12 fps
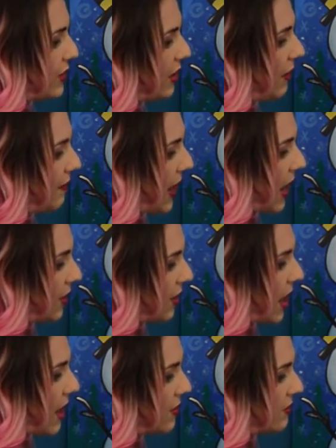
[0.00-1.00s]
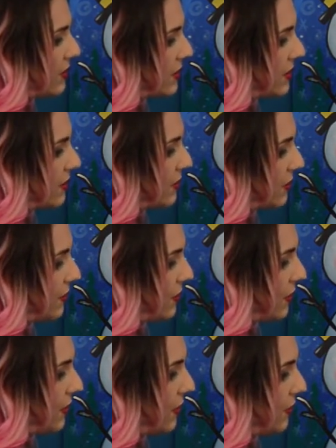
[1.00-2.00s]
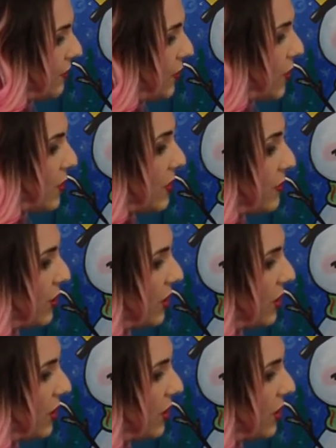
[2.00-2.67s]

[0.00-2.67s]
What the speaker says: in our background for when we put